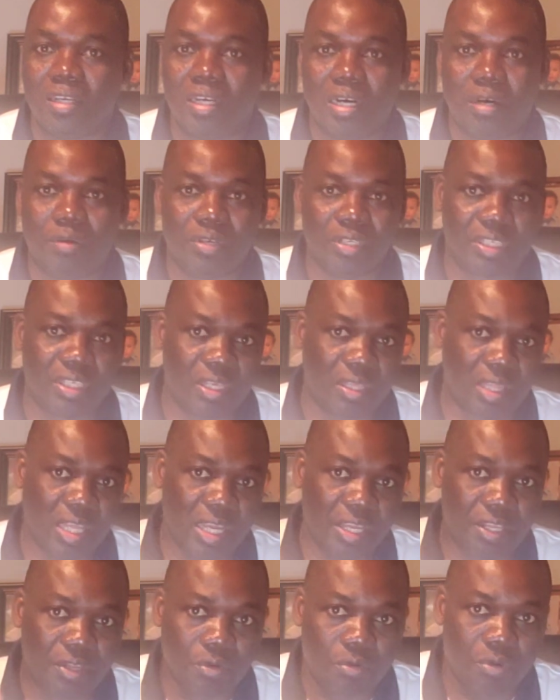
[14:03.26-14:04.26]
I want to say
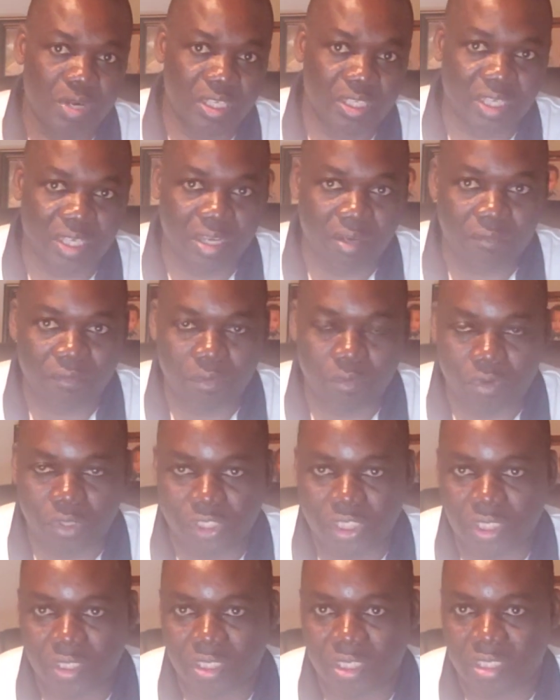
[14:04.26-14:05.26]
thank you once again for
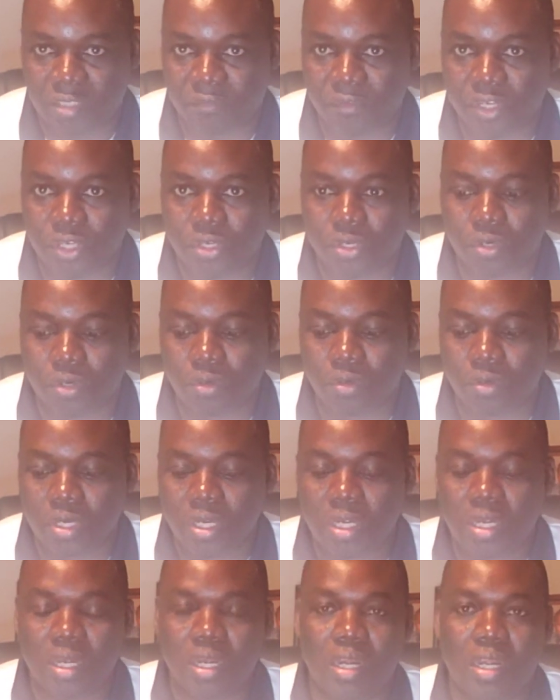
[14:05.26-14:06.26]
watching this video,
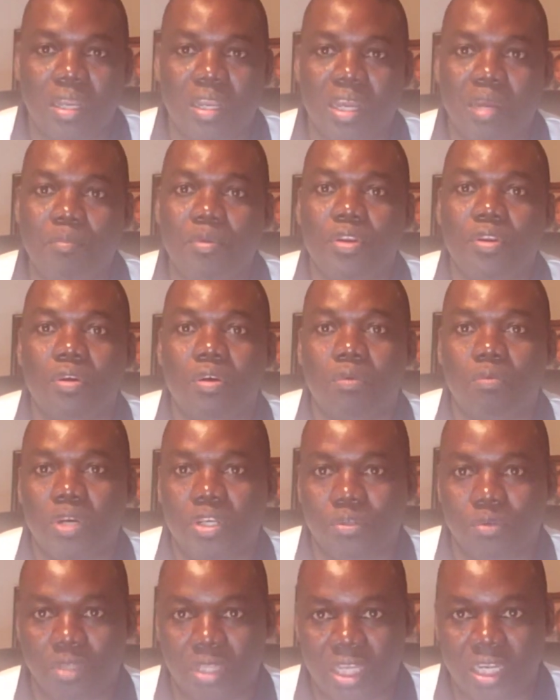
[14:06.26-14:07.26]
and let me know what
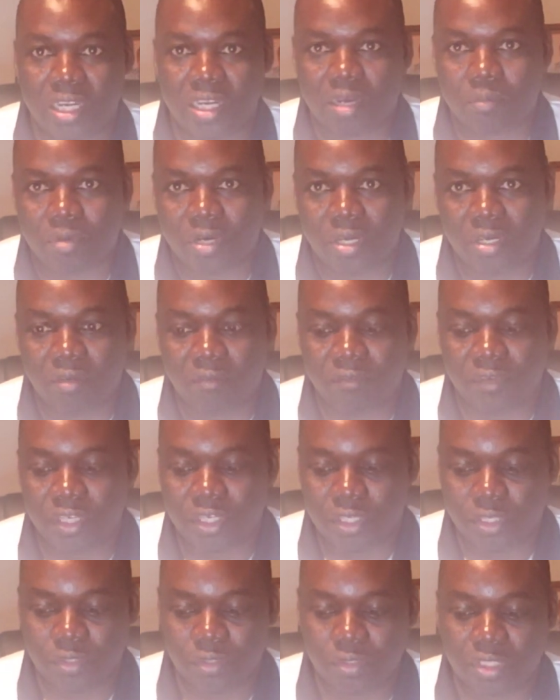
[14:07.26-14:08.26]
you think about the
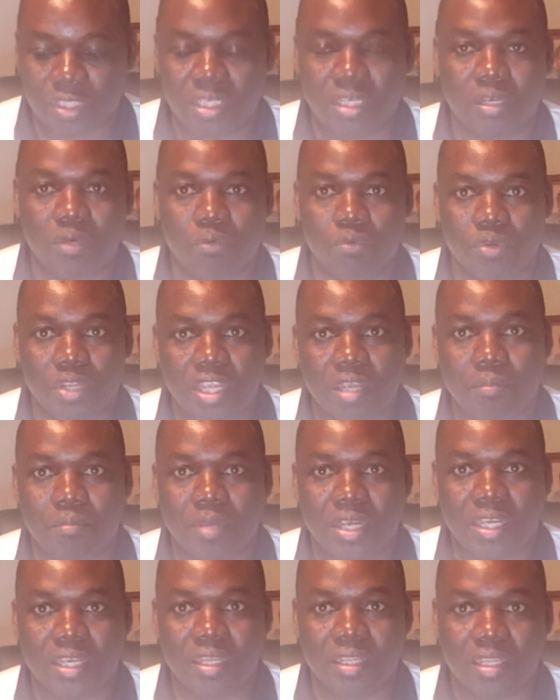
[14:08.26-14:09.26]
videos, and we'll keep
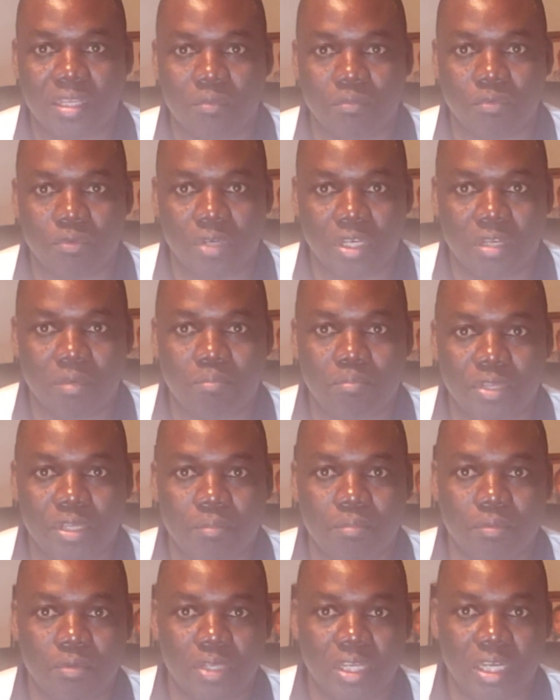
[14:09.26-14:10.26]
making them. We'll help
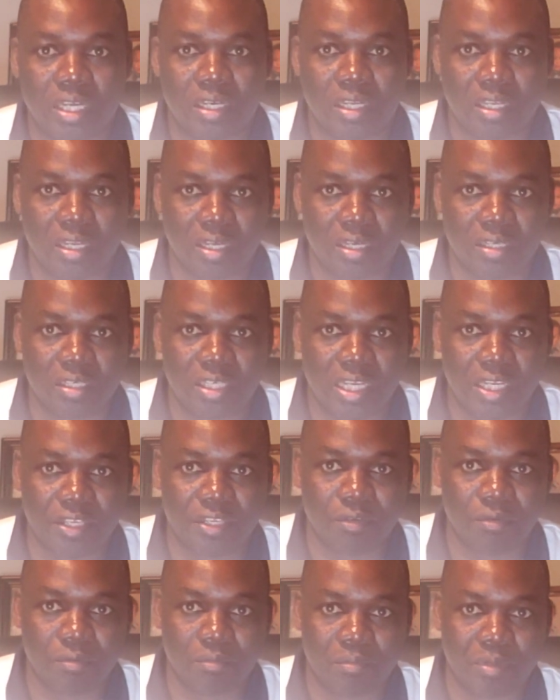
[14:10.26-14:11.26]
people learn a lot. Thank
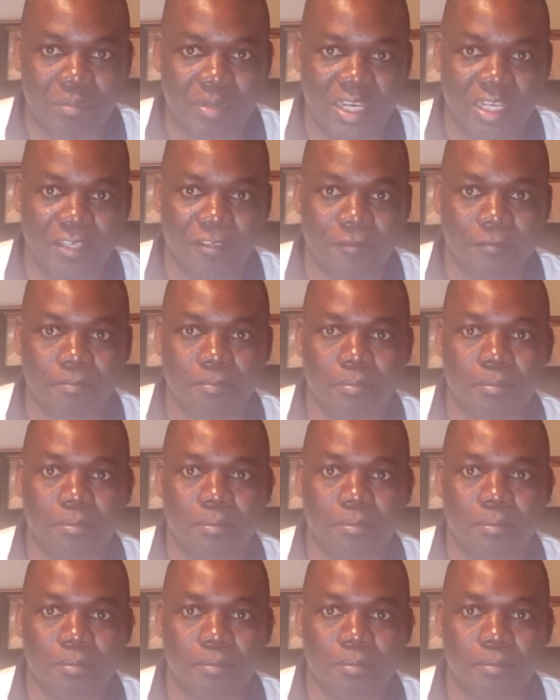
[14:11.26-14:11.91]
you. Bye-bye.